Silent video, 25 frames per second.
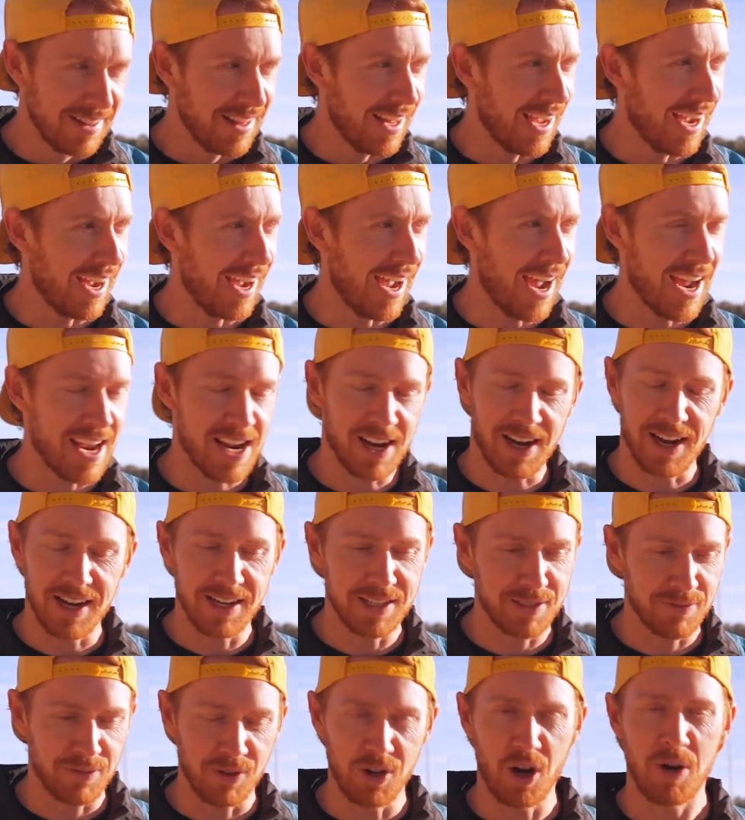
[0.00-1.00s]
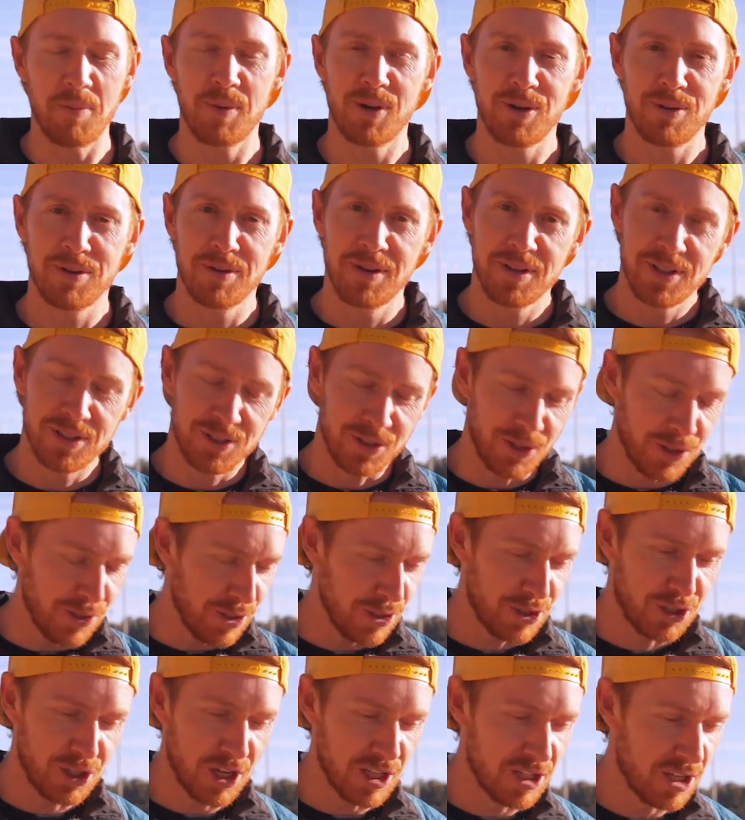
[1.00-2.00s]
AI is phenomenal. So
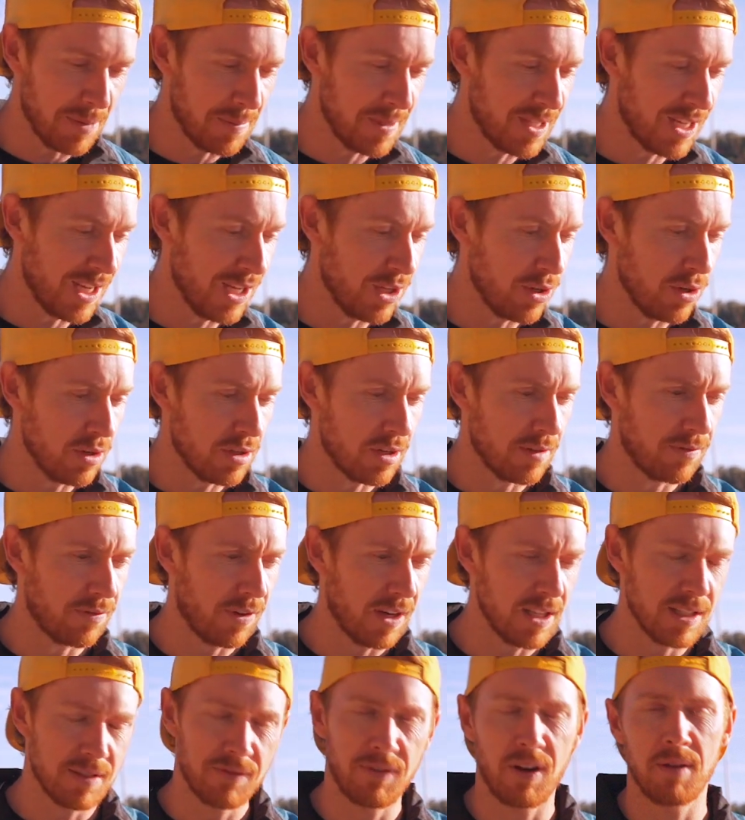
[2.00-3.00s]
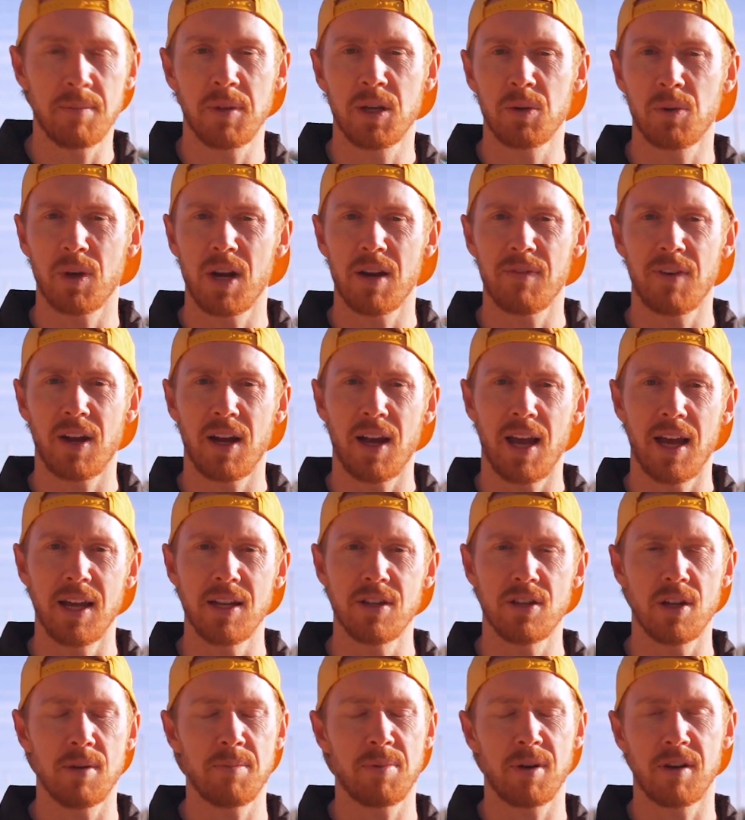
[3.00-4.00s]
use ChatGPT, use your friends, family, whatever,
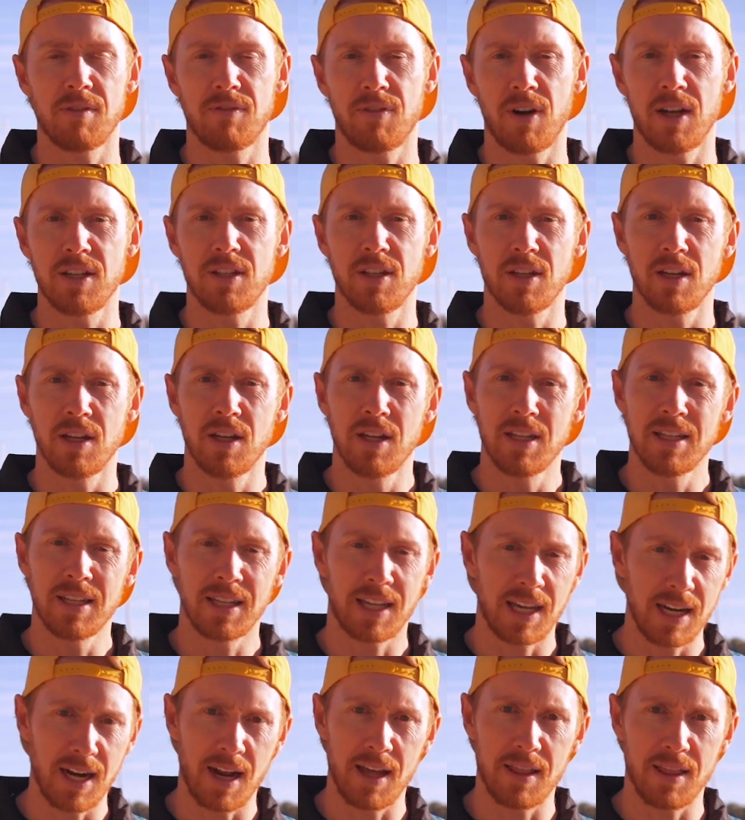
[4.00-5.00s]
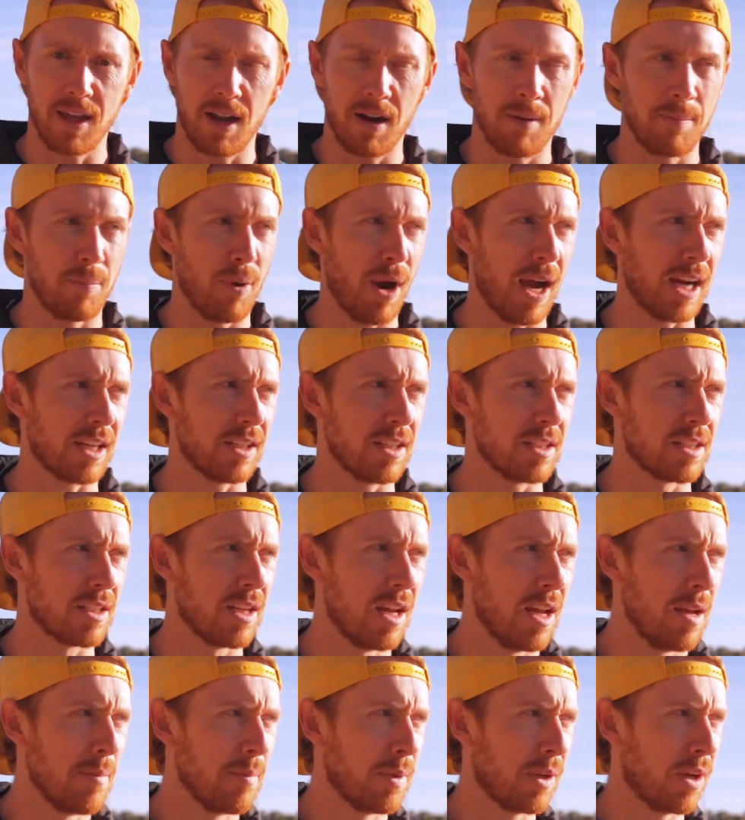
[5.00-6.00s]
and don't be afraid to get out there and practice,
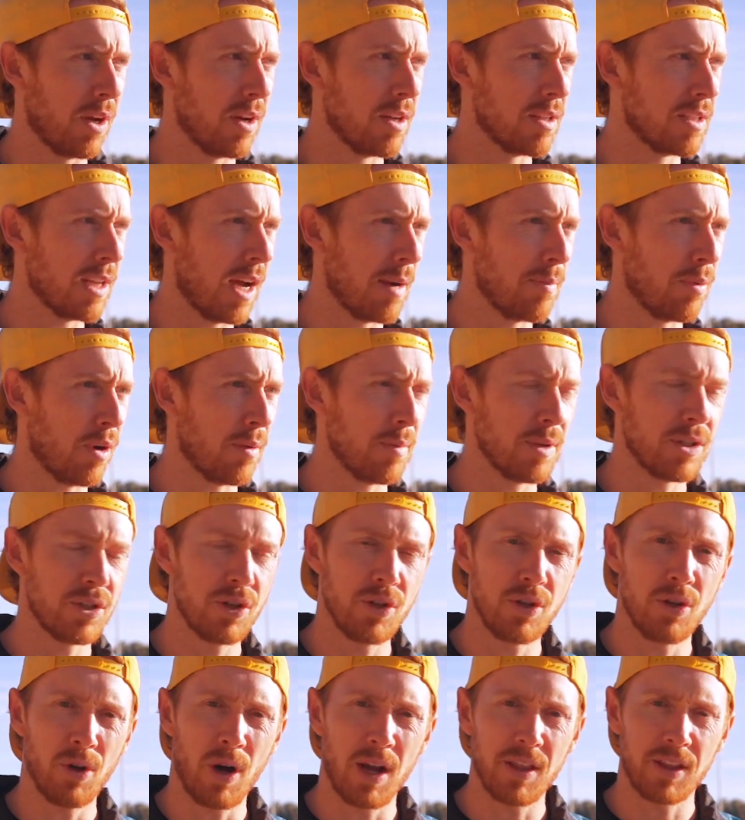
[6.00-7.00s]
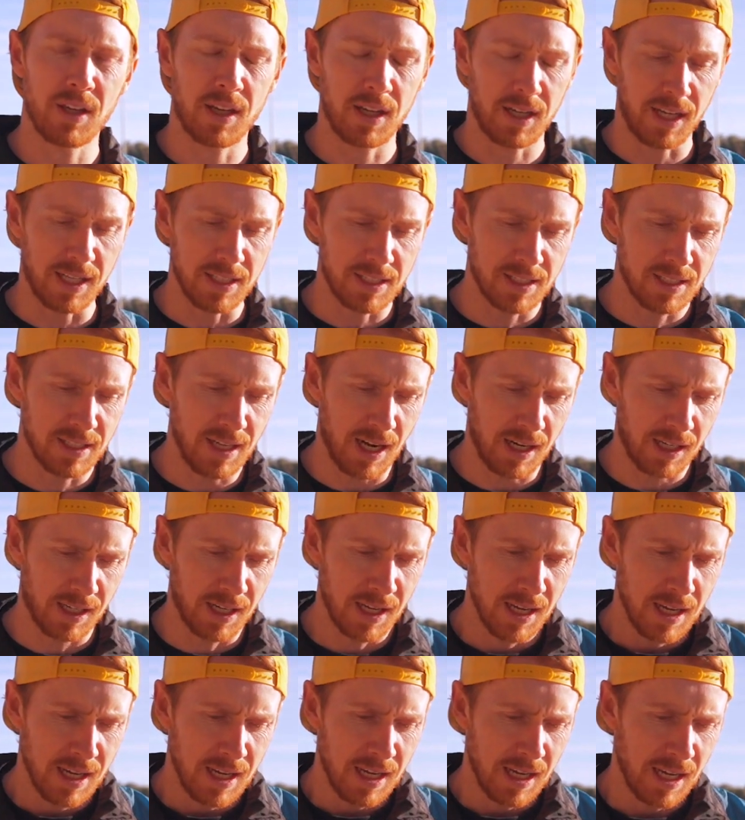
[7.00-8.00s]
because I promise you're either going to get
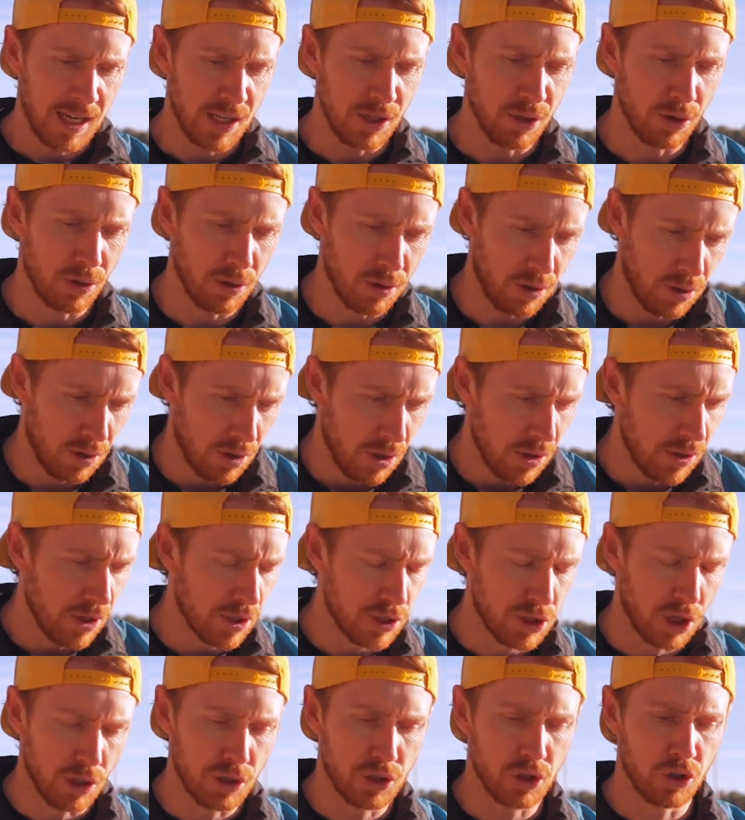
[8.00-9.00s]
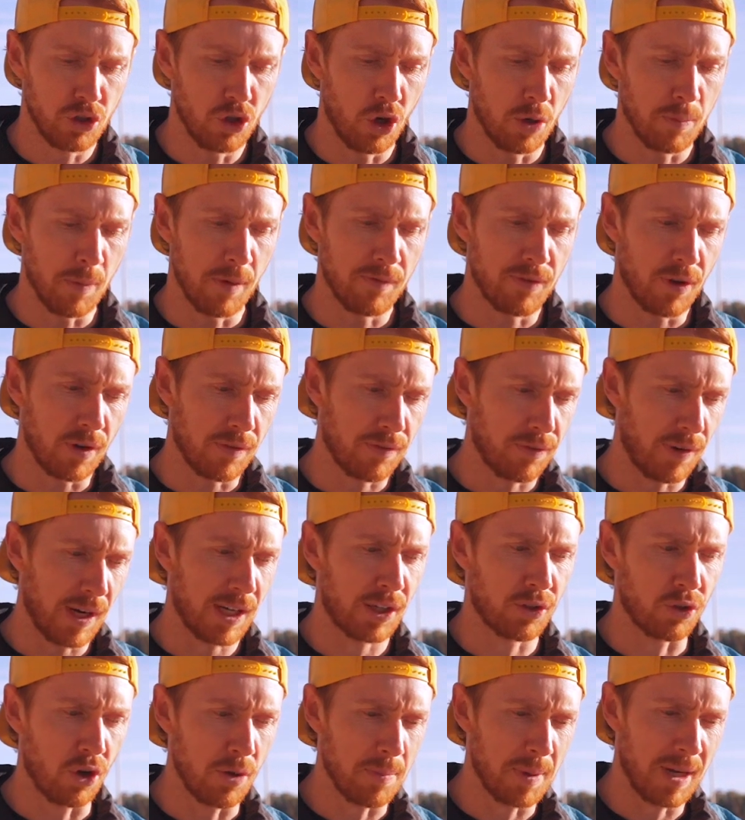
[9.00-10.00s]
stuck in the social norm of your
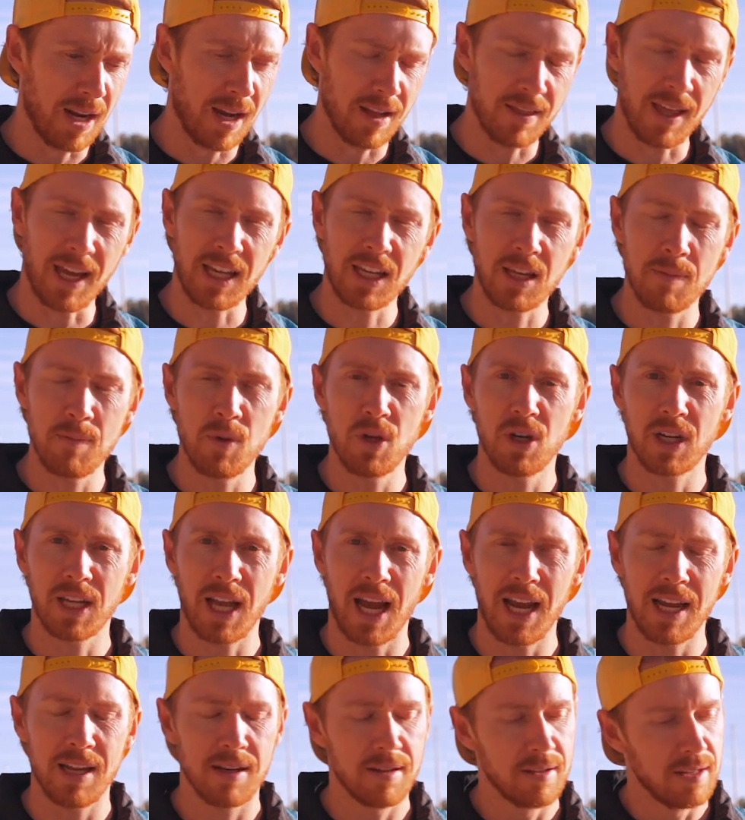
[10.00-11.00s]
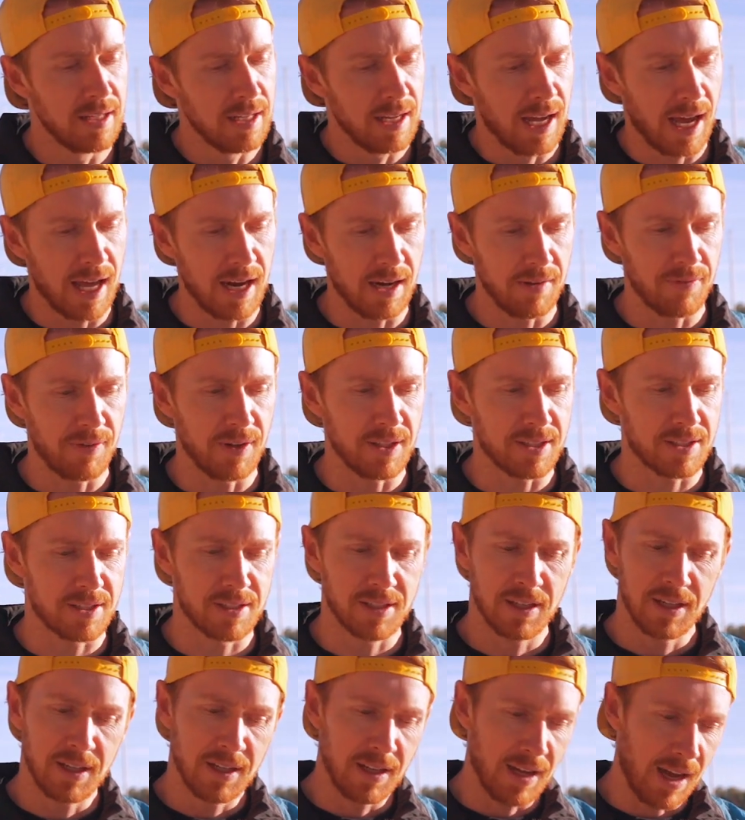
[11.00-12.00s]
friend group and how they communicate, and if
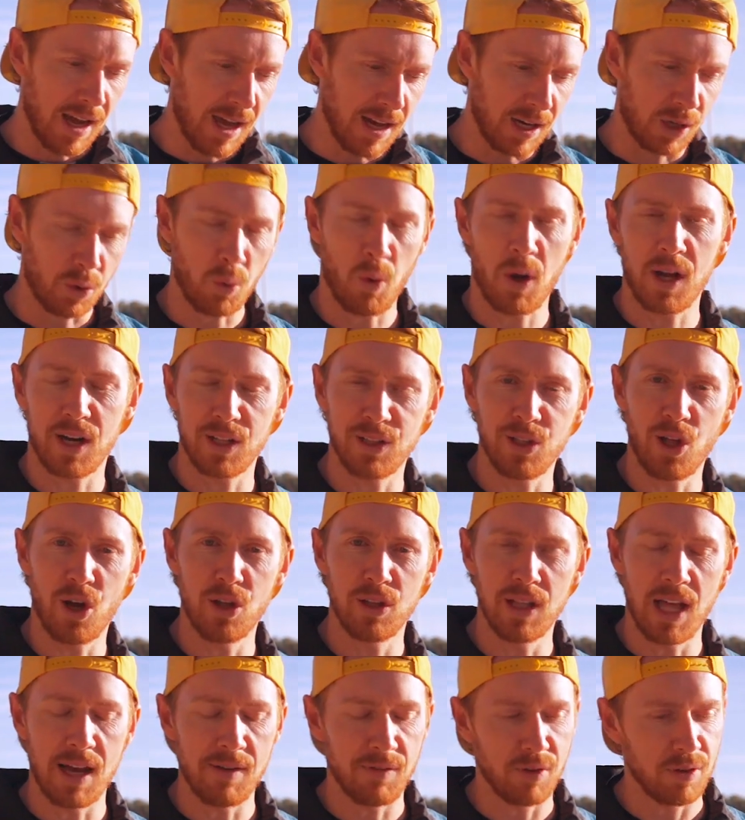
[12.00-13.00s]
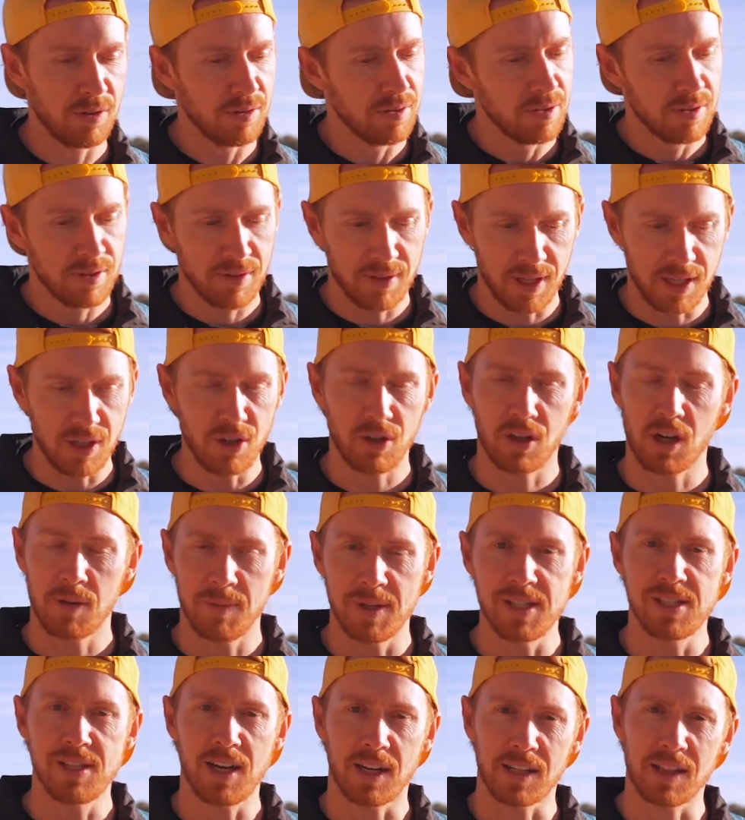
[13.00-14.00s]
it's at quite a low level, then you're going
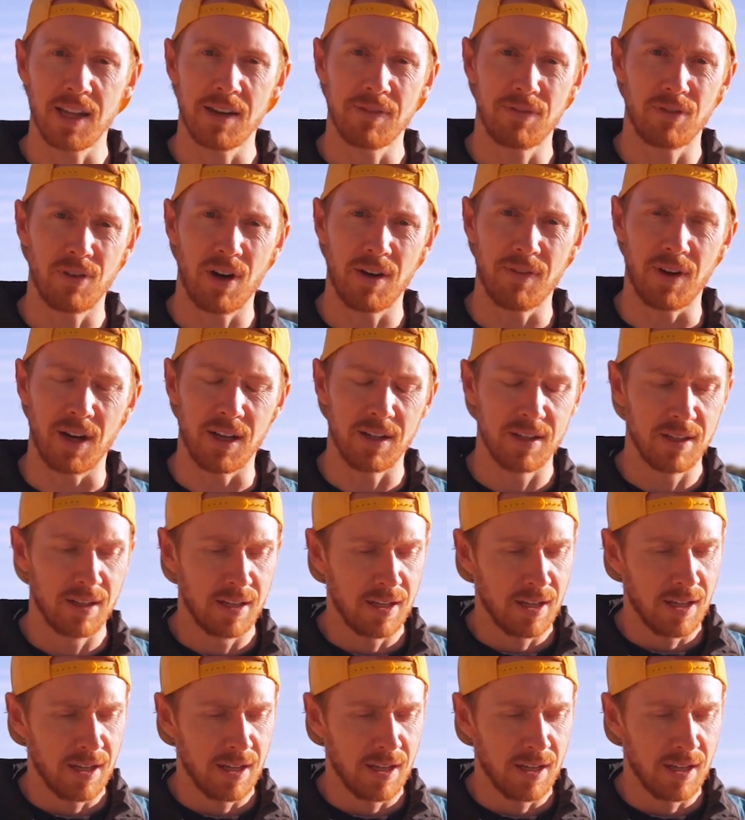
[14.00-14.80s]
to be stuck there forever.